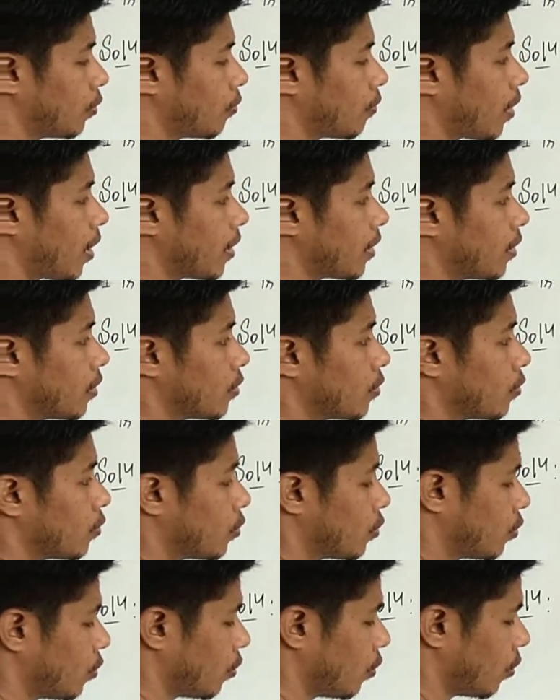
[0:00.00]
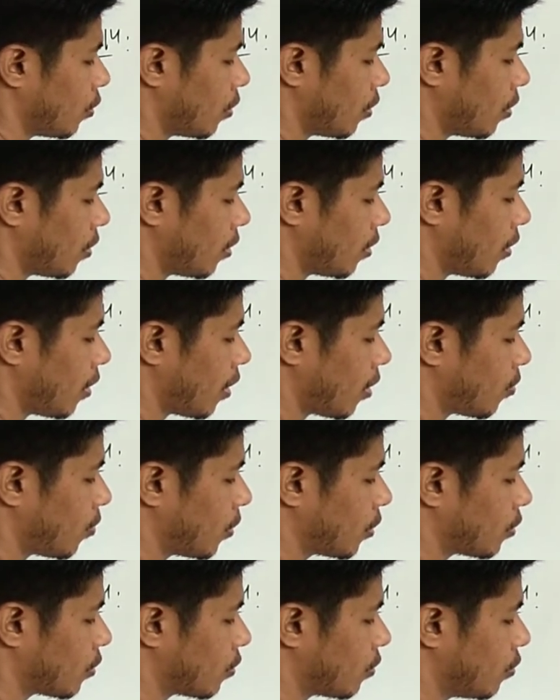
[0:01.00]
1 into 2, that
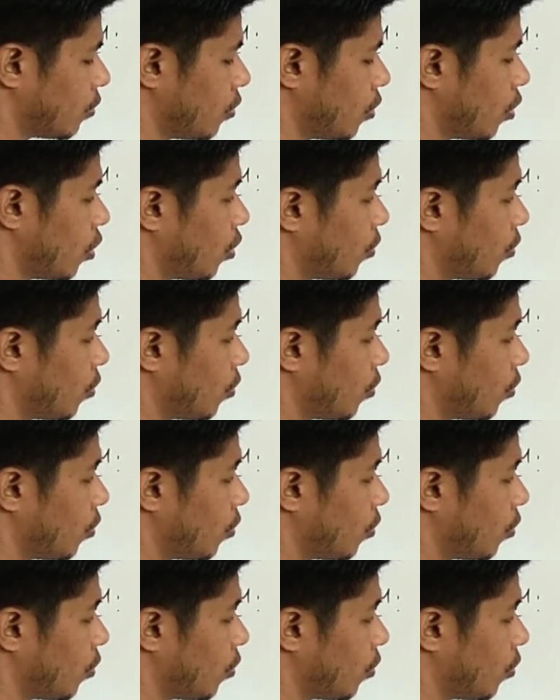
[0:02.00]
means 2,